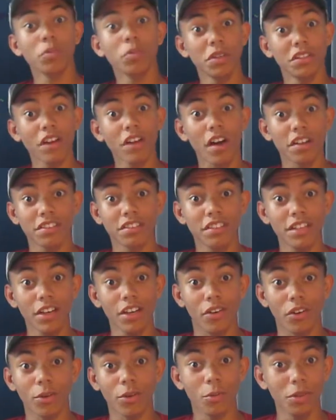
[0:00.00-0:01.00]
We saw a
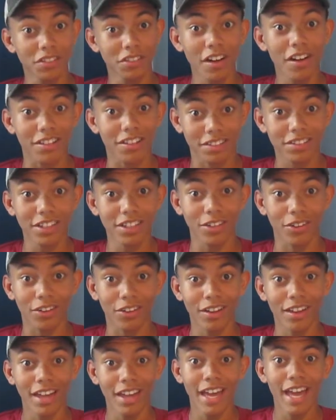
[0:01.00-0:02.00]
seal.
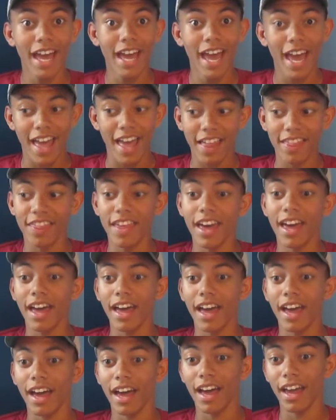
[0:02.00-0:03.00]
And
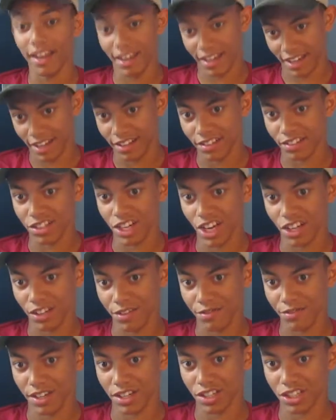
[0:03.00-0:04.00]
then it has
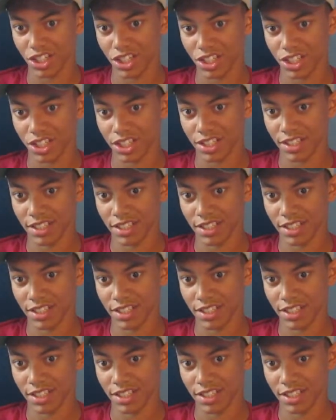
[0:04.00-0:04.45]
jellyfish.